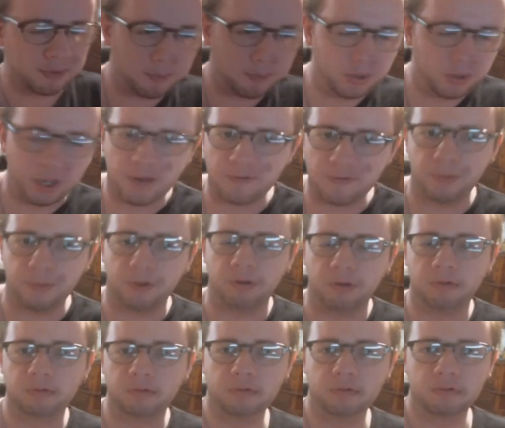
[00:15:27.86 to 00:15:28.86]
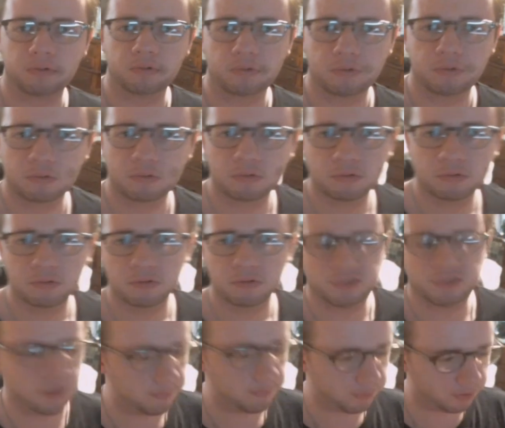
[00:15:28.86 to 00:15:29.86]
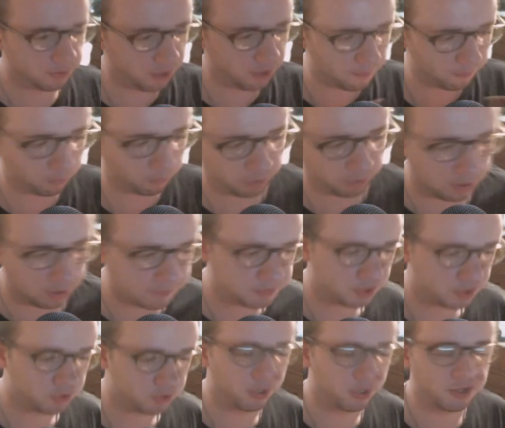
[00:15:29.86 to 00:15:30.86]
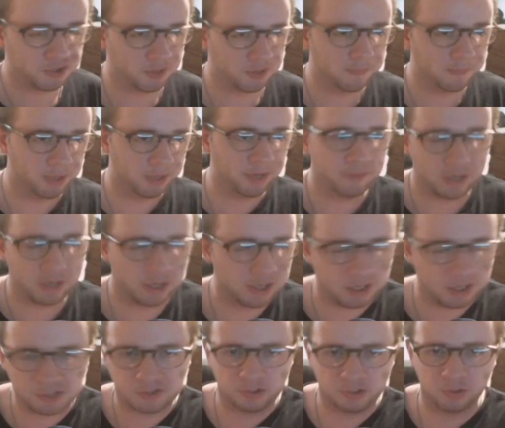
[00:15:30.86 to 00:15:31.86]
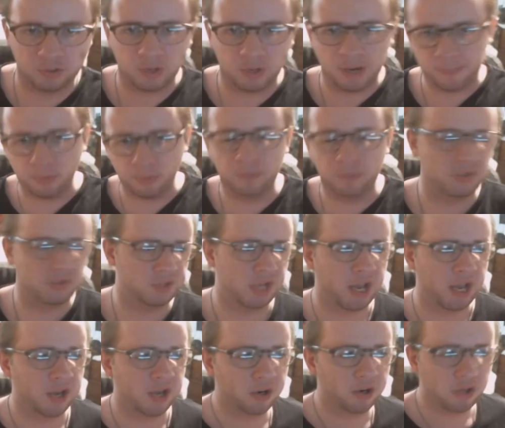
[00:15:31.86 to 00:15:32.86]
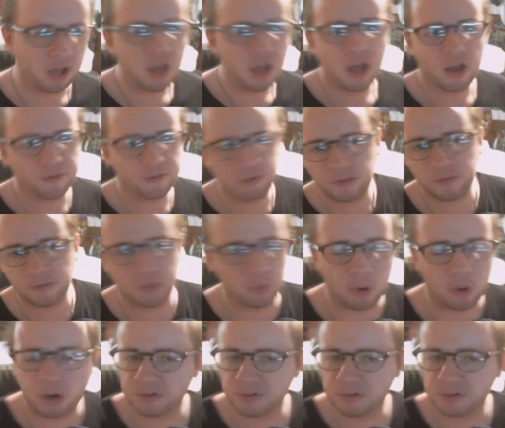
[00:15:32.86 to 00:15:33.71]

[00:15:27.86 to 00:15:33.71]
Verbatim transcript: believable, something of a real life situation, and believing it into a movie standard of giving you all